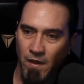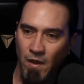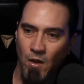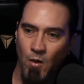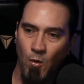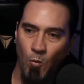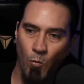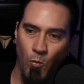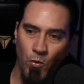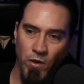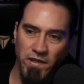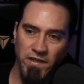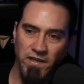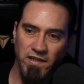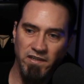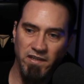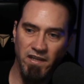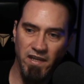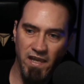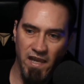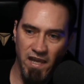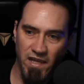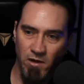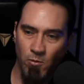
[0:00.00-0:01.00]
We need to
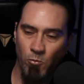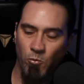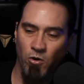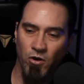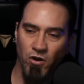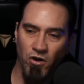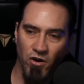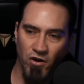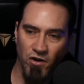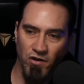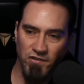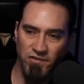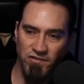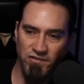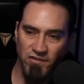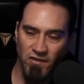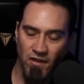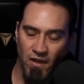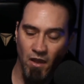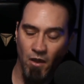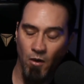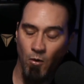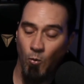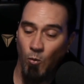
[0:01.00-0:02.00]
hit them where it hurts,
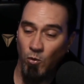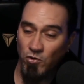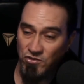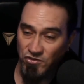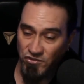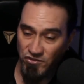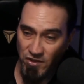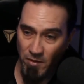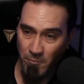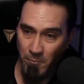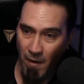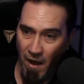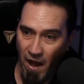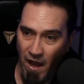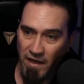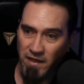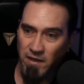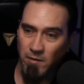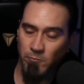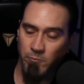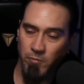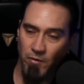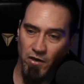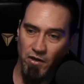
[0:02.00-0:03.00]
which is the
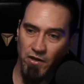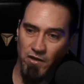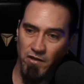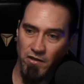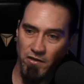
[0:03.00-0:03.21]
pocketbook.